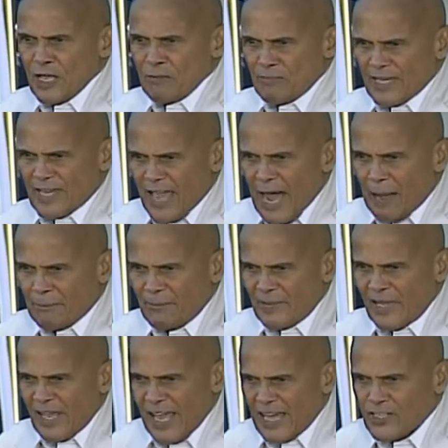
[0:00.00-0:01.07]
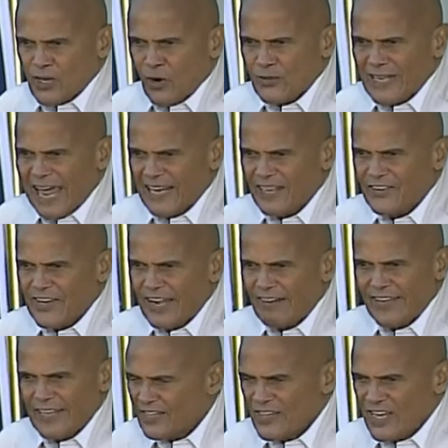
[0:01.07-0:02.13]
become a
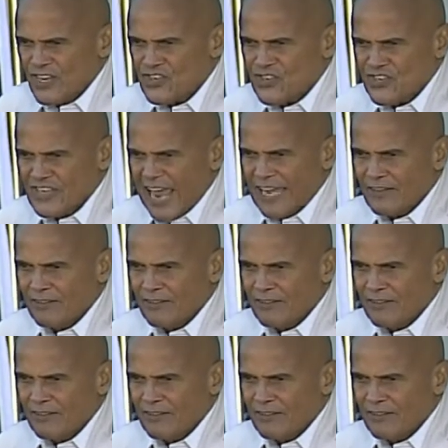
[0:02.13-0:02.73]
totalitarian state.